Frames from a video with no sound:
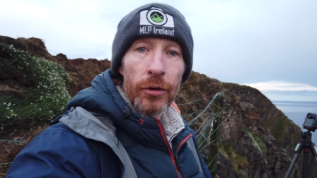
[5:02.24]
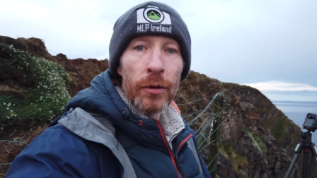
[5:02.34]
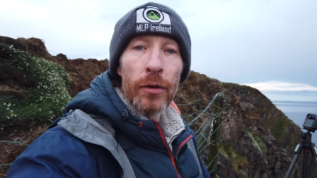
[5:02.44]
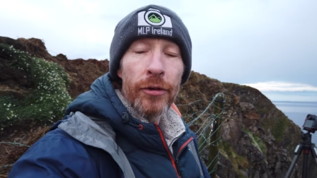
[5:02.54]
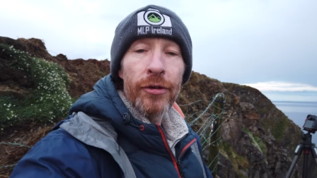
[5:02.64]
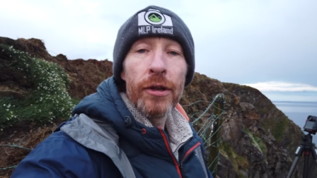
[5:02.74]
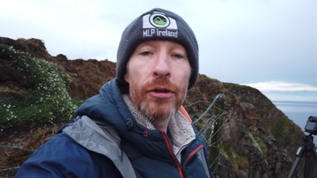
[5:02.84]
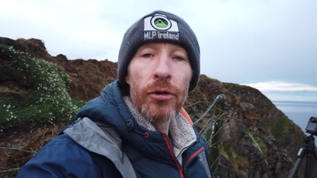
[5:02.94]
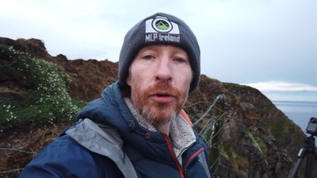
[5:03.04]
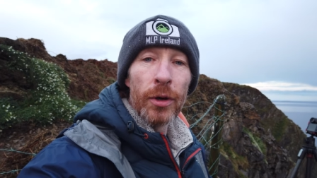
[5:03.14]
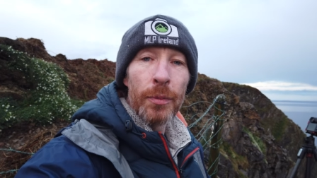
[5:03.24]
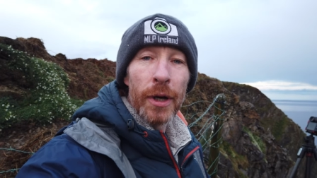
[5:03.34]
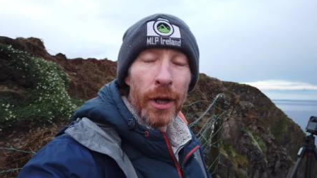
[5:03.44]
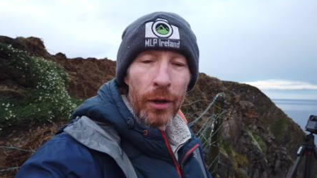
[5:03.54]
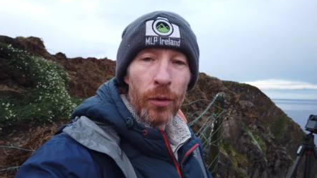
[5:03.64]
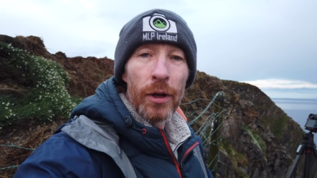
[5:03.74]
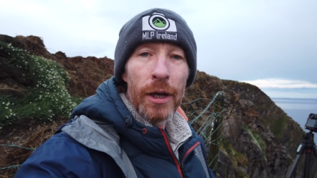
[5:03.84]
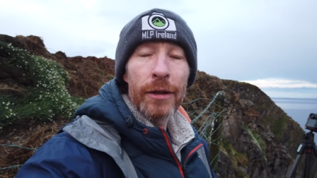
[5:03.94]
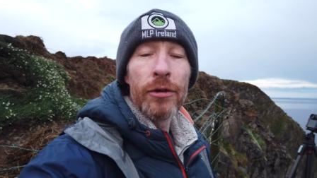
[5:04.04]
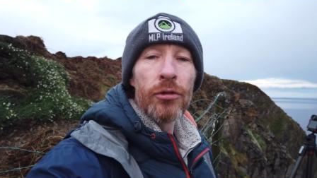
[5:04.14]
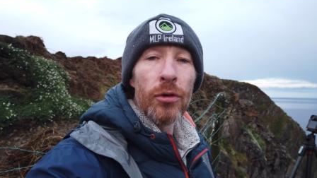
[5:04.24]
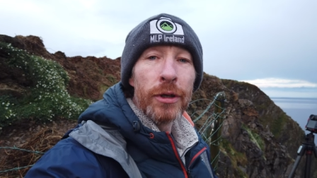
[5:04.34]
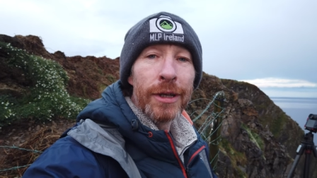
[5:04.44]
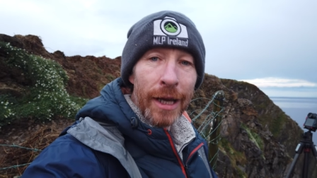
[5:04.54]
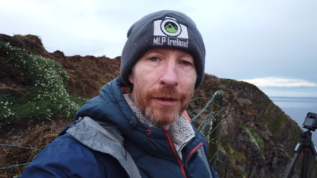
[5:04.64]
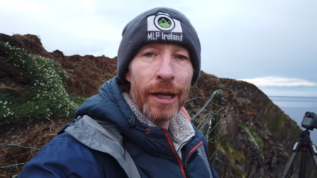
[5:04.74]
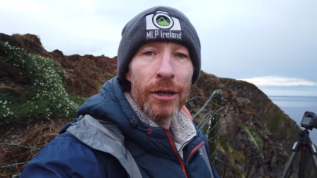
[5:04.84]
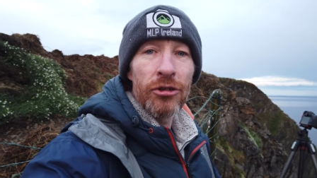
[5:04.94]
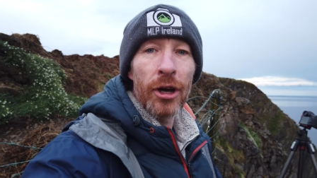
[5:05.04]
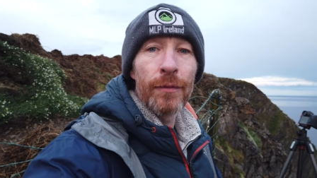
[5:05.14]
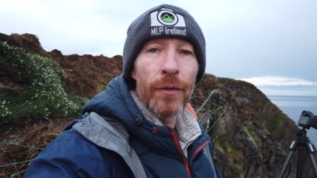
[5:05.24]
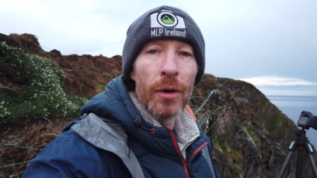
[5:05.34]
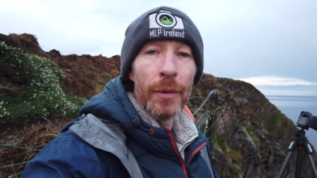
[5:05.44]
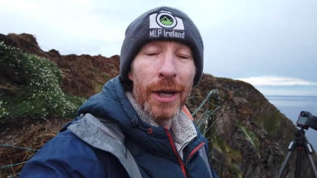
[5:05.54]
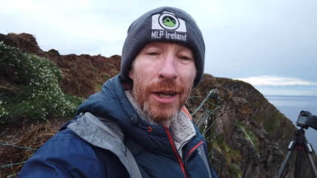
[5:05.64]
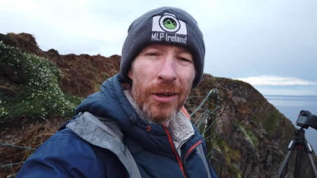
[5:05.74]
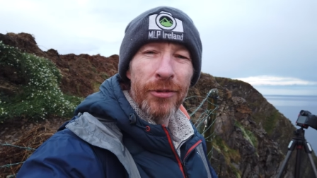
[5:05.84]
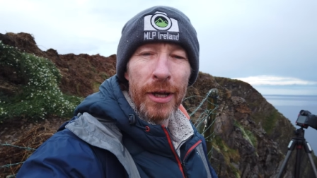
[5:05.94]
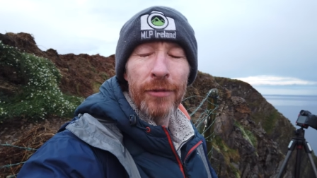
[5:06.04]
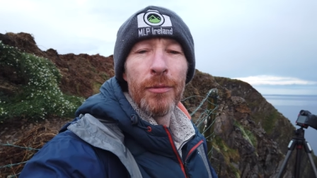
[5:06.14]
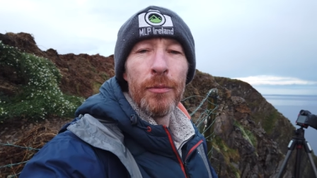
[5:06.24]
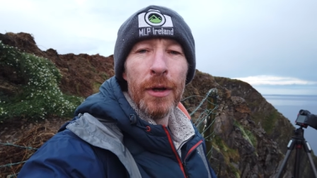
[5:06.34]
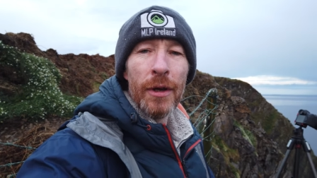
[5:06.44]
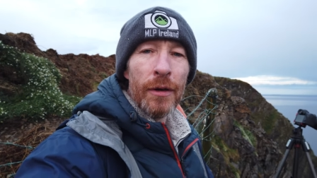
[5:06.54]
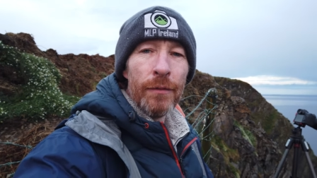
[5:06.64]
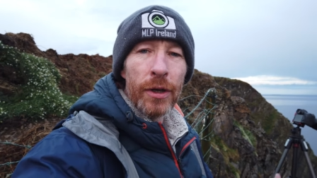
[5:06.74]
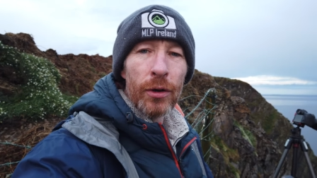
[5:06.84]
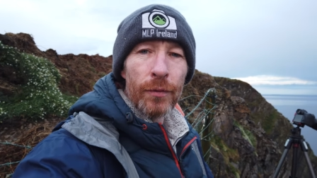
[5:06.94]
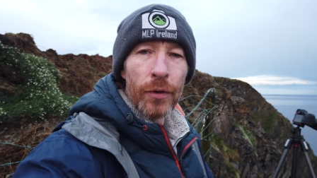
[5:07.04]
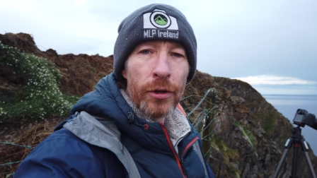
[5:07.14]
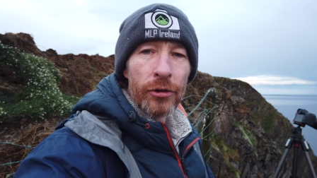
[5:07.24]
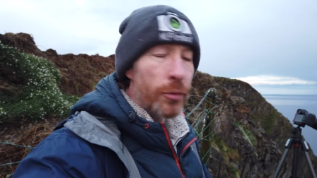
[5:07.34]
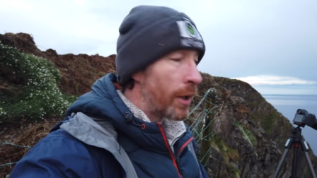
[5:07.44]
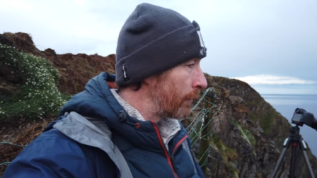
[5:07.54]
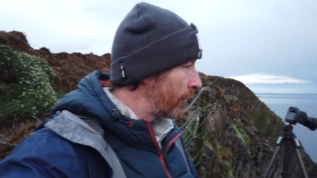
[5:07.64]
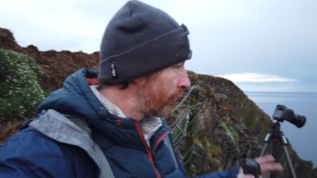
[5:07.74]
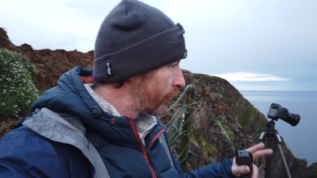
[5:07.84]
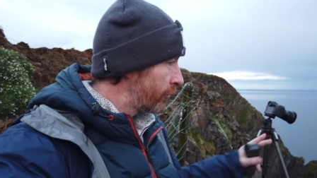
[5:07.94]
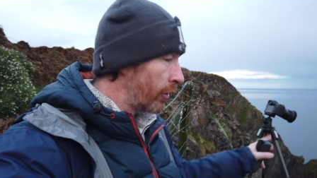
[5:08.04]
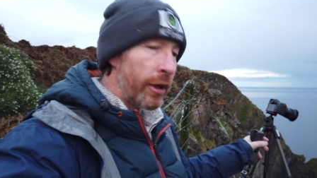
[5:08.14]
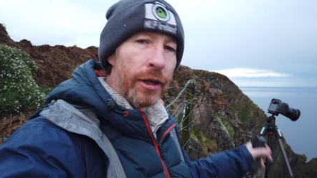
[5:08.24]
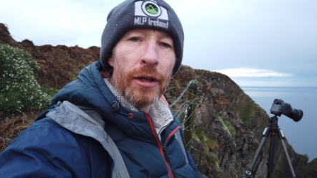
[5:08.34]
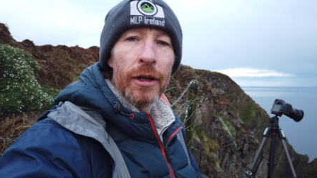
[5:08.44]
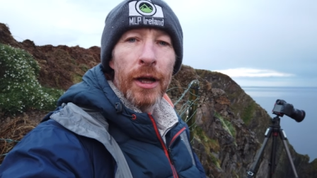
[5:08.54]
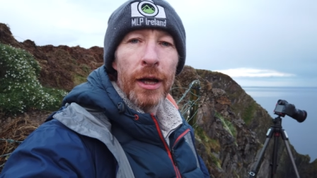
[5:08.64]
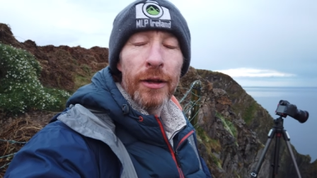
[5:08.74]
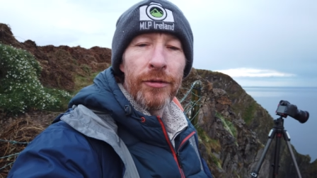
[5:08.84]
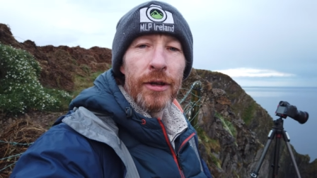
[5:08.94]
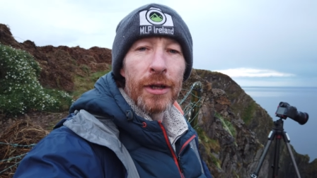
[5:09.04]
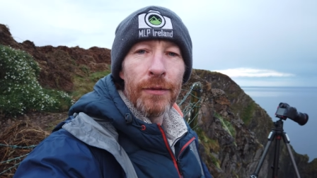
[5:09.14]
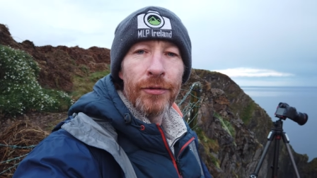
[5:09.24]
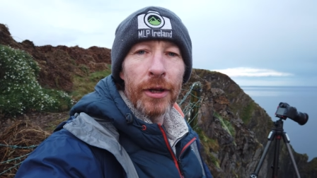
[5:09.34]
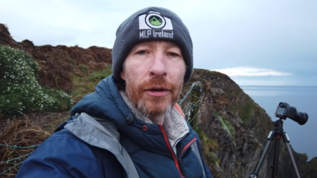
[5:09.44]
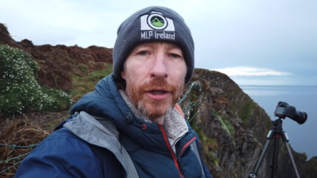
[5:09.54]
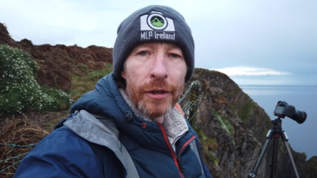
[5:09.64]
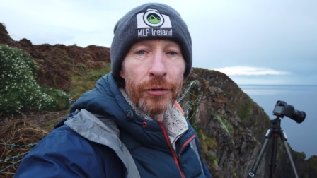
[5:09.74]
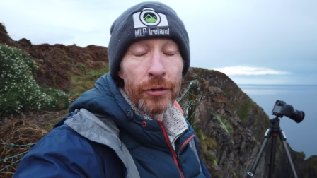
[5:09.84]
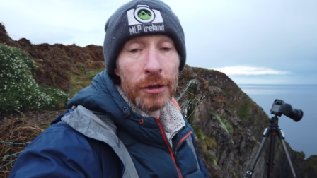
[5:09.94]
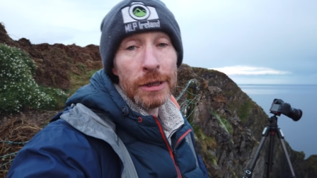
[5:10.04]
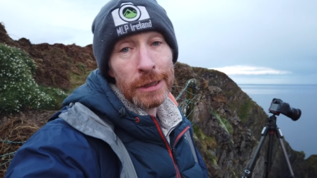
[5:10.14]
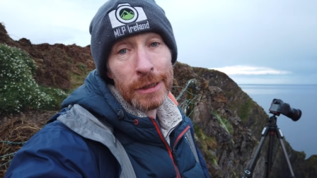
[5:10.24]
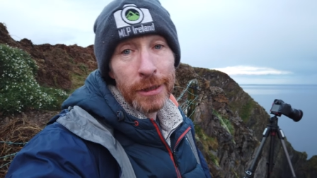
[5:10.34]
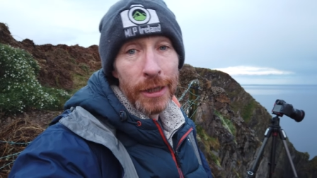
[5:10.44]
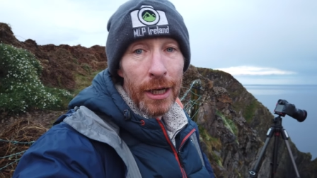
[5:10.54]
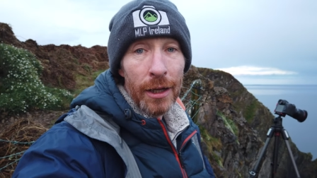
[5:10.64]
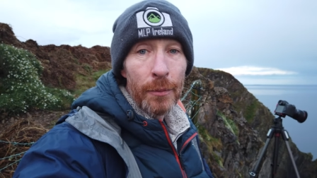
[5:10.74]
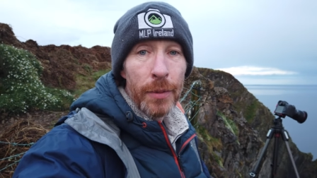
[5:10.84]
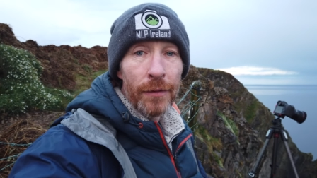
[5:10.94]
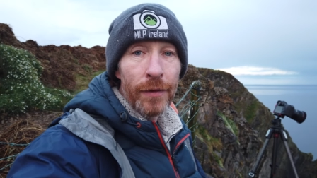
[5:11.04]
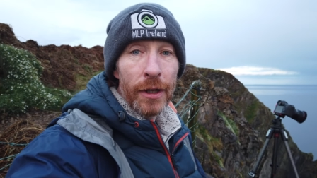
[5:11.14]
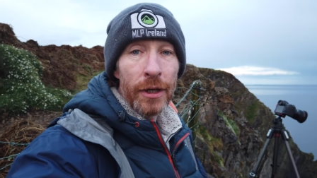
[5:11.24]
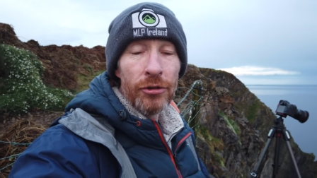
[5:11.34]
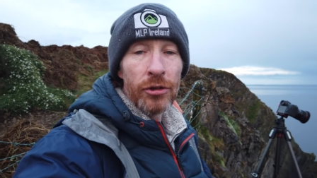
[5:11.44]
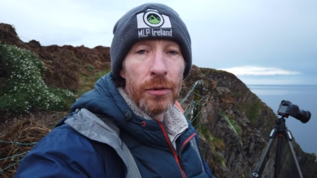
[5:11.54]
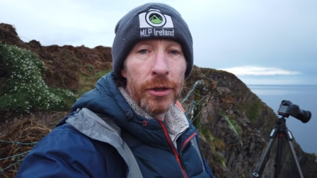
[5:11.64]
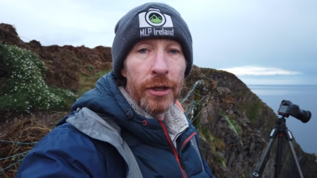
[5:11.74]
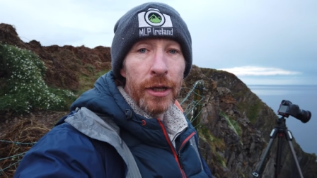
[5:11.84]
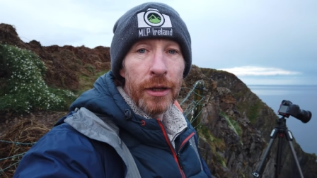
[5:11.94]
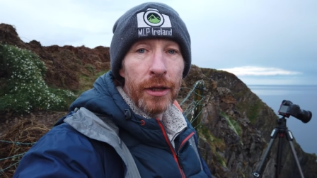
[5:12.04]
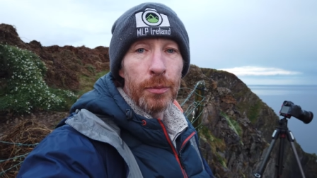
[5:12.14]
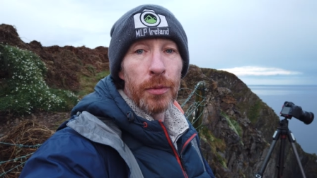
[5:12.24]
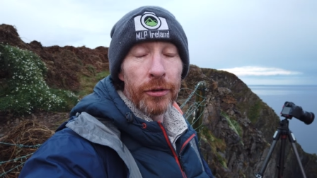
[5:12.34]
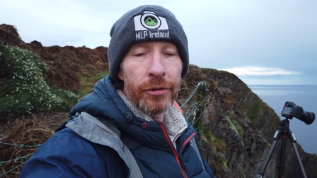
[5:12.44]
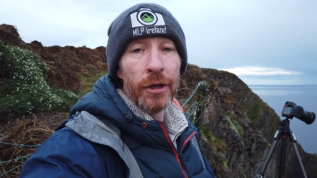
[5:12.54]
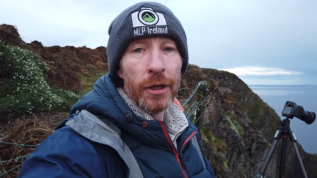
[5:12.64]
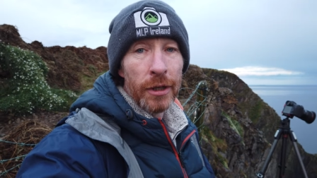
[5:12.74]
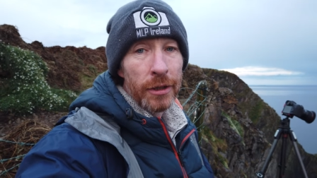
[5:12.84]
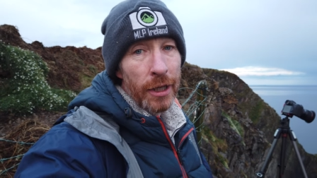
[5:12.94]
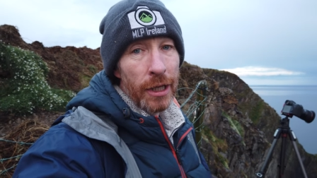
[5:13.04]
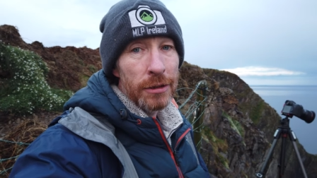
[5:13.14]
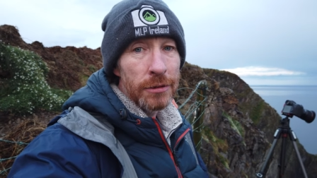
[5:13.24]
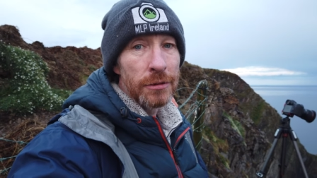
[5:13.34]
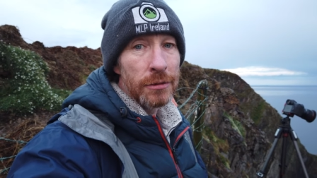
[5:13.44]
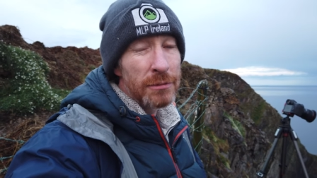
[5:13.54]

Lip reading: So I'm going to send the drone up and I'm going to let the drone get that shot for me. And also get some video footage as well of the stunning sea cliffs that are here. So yeah, a bit of ingenuity, I think. But yeah,